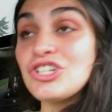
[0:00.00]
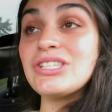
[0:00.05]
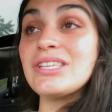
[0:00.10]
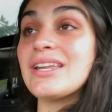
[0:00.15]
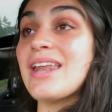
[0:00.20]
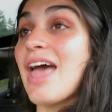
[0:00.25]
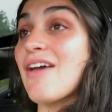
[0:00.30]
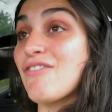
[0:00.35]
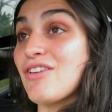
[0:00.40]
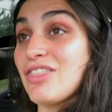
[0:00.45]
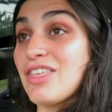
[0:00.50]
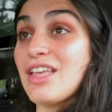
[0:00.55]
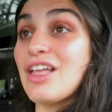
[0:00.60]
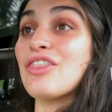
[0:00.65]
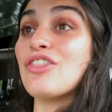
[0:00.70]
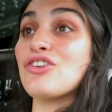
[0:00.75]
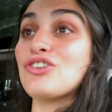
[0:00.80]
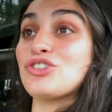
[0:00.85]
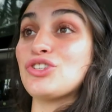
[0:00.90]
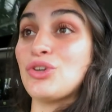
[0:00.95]
she said
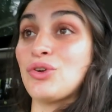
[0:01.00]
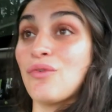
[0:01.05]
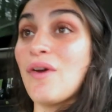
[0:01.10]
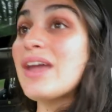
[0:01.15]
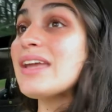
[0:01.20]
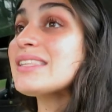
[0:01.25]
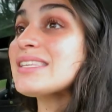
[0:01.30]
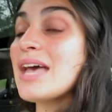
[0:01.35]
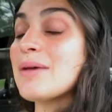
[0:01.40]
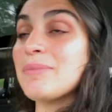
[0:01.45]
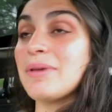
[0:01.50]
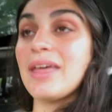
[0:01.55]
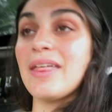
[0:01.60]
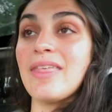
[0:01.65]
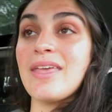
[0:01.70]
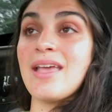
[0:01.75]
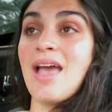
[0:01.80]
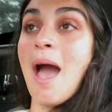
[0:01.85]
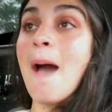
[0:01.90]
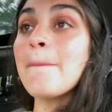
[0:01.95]
everything looks great, I'm
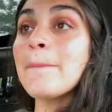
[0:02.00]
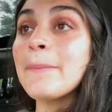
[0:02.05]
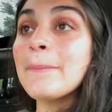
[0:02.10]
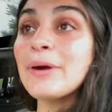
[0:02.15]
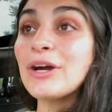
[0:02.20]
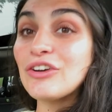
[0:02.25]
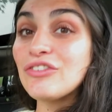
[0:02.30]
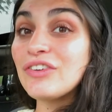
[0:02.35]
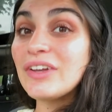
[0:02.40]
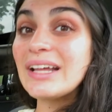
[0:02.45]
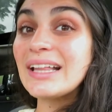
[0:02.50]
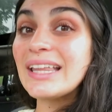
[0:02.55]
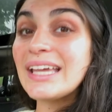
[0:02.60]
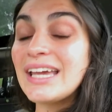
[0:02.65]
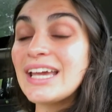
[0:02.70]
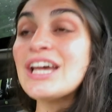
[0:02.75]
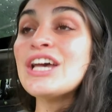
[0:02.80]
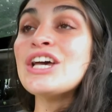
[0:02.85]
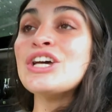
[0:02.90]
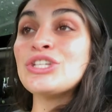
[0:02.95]
healing up
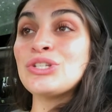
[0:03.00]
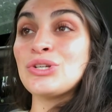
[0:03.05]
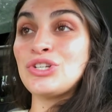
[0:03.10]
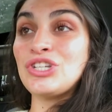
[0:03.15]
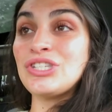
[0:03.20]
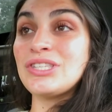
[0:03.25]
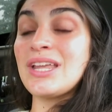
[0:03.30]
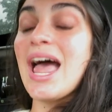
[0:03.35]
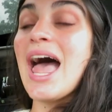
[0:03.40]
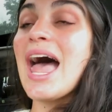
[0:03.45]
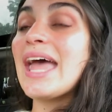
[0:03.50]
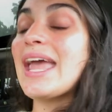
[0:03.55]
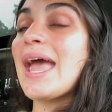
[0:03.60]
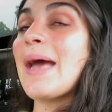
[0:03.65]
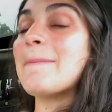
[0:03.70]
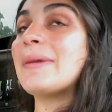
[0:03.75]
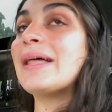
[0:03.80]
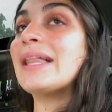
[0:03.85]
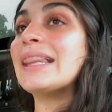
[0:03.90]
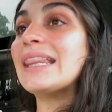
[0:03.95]
perfectly, so she said I
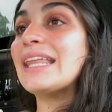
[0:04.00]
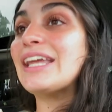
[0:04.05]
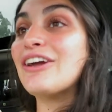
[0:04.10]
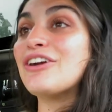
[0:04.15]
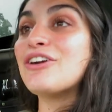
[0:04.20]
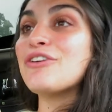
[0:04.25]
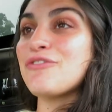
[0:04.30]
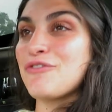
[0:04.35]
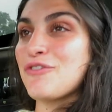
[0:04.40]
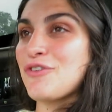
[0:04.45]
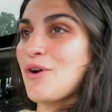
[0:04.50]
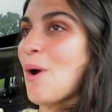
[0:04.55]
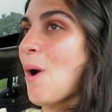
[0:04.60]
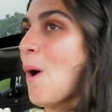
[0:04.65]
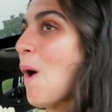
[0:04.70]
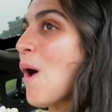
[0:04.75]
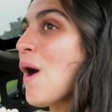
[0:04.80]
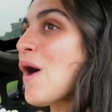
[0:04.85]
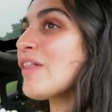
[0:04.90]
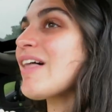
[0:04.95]
am cleared for
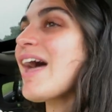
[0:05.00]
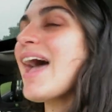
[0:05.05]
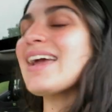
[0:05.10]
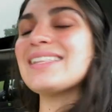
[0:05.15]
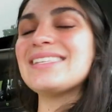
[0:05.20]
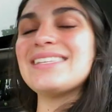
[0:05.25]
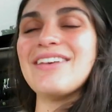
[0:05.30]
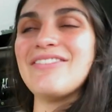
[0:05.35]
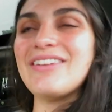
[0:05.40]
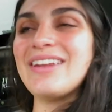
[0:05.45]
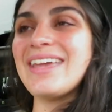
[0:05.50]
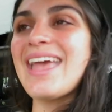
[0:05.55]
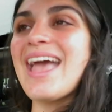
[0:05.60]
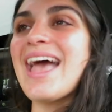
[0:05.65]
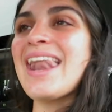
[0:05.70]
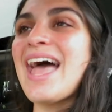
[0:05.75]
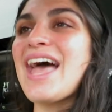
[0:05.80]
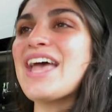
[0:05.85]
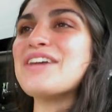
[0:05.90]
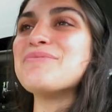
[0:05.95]
all activity,
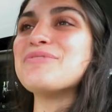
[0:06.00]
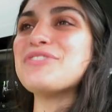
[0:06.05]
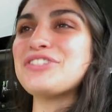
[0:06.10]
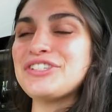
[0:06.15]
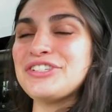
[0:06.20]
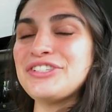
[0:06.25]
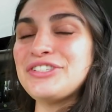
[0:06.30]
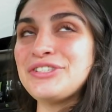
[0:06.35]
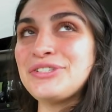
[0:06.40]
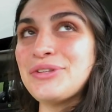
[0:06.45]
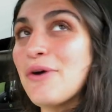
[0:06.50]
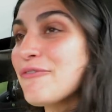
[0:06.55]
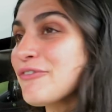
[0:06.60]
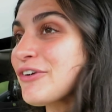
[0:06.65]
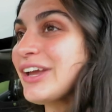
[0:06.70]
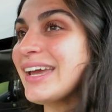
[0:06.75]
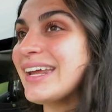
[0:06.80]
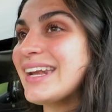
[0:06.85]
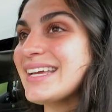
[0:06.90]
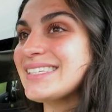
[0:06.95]
and I am just so
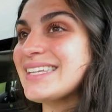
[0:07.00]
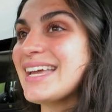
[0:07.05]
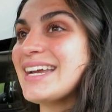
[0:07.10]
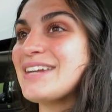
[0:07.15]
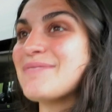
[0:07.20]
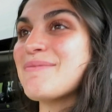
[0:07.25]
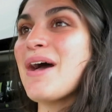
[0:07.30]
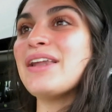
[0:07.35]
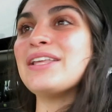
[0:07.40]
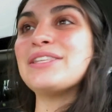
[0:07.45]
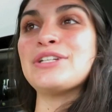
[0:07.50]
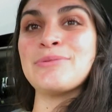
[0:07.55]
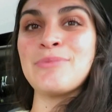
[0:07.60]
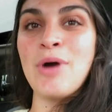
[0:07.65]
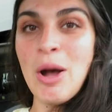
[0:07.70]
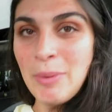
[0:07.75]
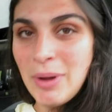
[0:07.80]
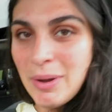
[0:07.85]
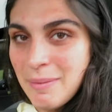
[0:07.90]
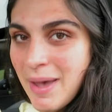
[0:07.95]
freaking excited about it. So
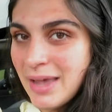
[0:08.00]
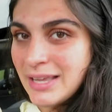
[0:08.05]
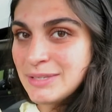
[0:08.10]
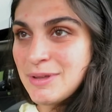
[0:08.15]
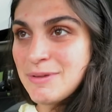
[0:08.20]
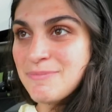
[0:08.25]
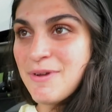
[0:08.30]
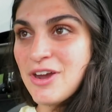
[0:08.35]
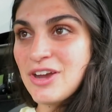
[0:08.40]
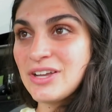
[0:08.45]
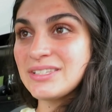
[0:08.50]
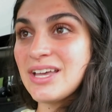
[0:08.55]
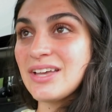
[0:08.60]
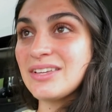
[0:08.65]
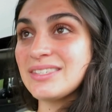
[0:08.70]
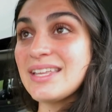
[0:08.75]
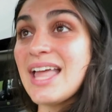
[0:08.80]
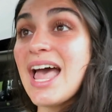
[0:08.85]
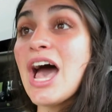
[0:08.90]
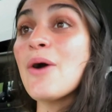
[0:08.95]
I'm all the way back to my parents'
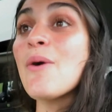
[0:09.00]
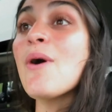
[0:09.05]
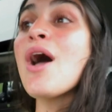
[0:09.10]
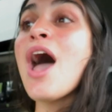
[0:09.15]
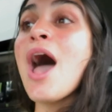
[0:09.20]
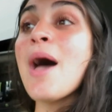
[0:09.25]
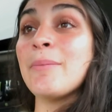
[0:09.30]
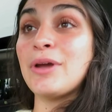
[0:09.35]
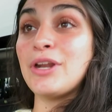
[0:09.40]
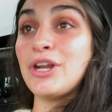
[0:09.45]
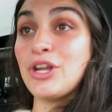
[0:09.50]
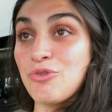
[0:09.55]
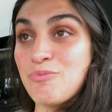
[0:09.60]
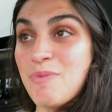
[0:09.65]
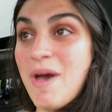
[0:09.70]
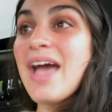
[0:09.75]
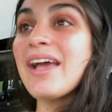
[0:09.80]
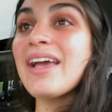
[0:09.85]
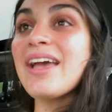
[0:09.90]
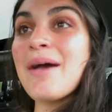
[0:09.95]
house now. I'm gonna go
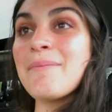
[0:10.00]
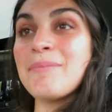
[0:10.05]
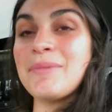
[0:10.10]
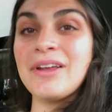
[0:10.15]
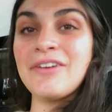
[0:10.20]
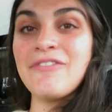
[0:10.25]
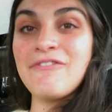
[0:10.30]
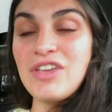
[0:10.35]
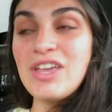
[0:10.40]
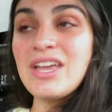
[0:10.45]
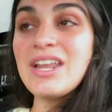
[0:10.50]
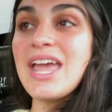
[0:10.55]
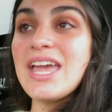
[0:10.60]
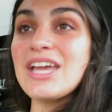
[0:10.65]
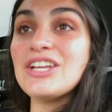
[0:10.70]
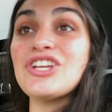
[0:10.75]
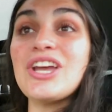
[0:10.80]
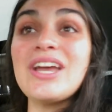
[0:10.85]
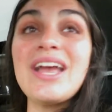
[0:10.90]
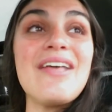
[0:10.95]
back, I'm gonna feed
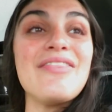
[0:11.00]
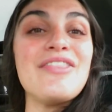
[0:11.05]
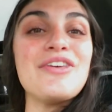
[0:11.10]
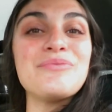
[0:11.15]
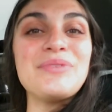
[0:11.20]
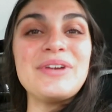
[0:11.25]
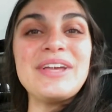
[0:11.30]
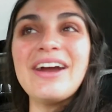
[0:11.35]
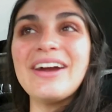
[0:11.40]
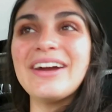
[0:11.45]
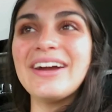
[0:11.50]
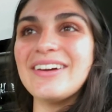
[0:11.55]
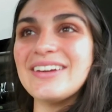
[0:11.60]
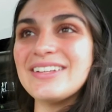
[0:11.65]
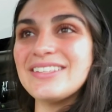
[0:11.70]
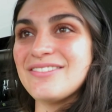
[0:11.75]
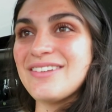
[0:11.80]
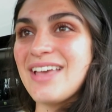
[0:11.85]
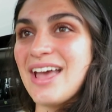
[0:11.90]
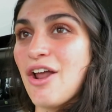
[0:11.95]
AJ, and then we are
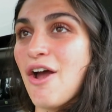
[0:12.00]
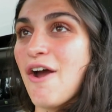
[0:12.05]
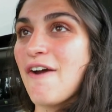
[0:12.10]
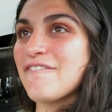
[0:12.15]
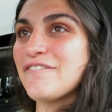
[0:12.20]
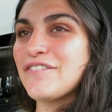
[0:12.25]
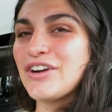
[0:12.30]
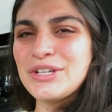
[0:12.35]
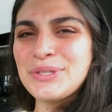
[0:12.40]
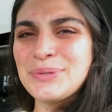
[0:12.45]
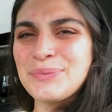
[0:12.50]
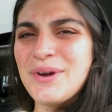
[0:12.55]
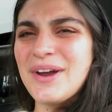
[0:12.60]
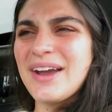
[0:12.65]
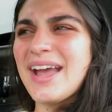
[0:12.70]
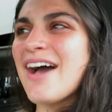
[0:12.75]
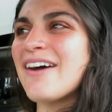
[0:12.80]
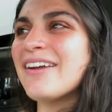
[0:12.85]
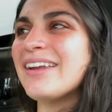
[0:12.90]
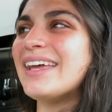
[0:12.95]
going to get our first
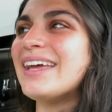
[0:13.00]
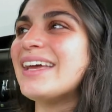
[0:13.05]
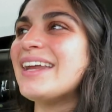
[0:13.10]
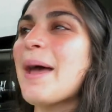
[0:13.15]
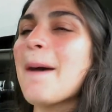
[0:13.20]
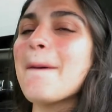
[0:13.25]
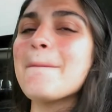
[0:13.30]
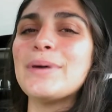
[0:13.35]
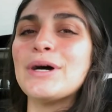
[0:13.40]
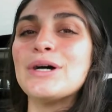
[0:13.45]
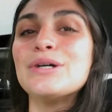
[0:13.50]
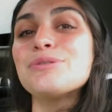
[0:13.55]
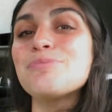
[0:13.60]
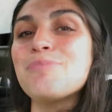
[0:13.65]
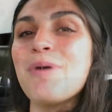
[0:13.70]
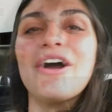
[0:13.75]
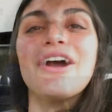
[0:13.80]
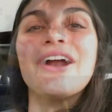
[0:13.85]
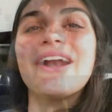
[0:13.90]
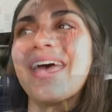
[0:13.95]
workout in
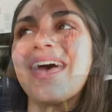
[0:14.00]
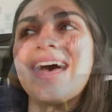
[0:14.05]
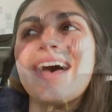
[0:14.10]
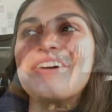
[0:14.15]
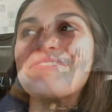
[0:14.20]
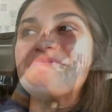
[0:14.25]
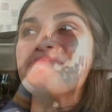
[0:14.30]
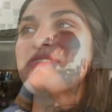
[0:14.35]
postpartum.